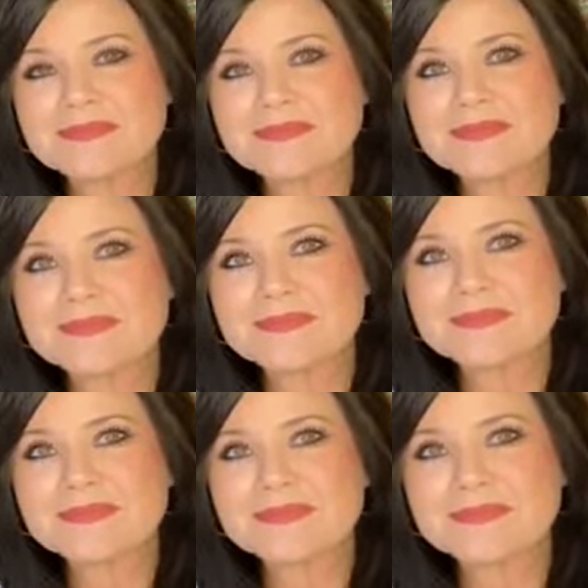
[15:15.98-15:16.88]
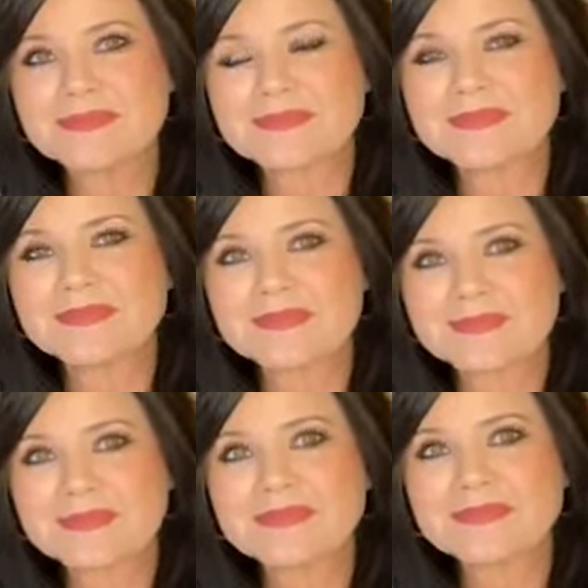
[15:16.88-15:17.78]

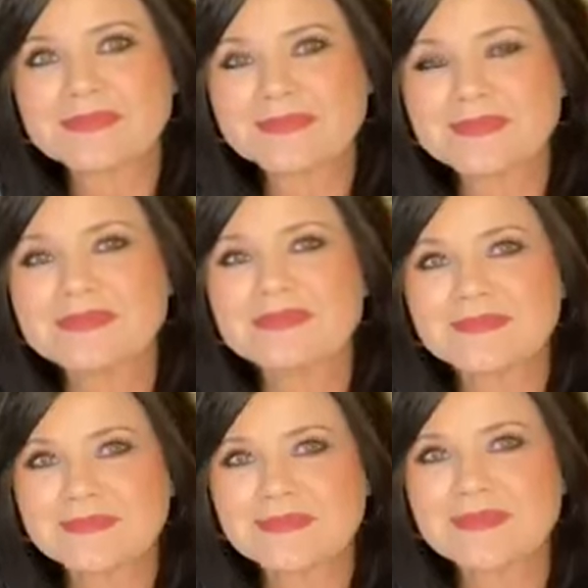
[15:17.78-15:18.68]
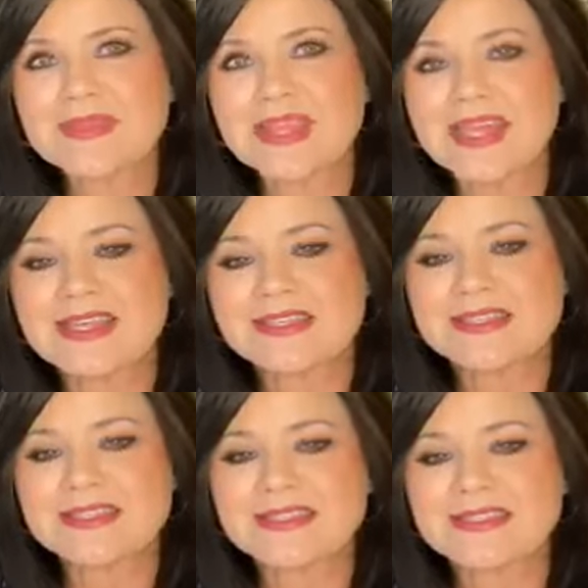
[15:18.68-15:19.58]

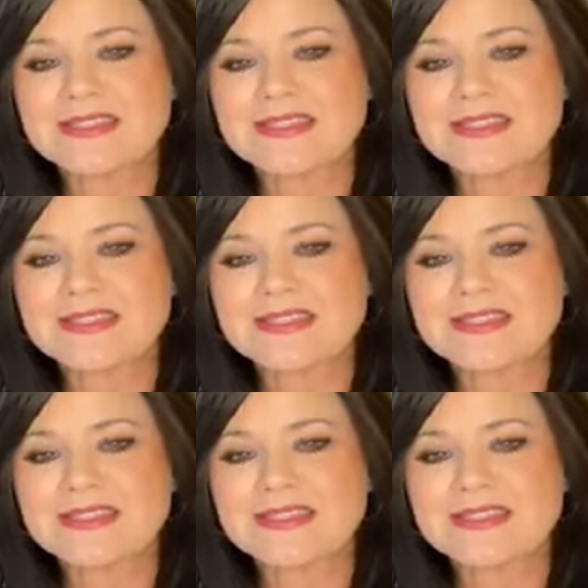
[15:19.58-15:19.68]
No words are spoken by the person on screen.